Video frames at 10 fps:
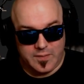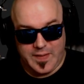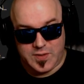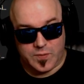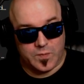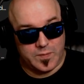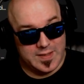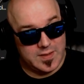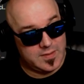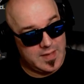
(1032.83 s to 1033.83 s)

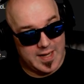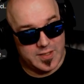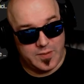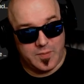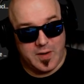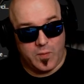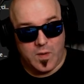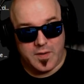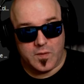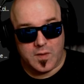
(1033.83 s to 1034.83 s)
that's actually would make
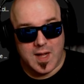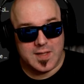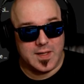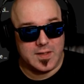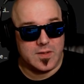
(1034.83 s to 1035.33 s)
wonderful content.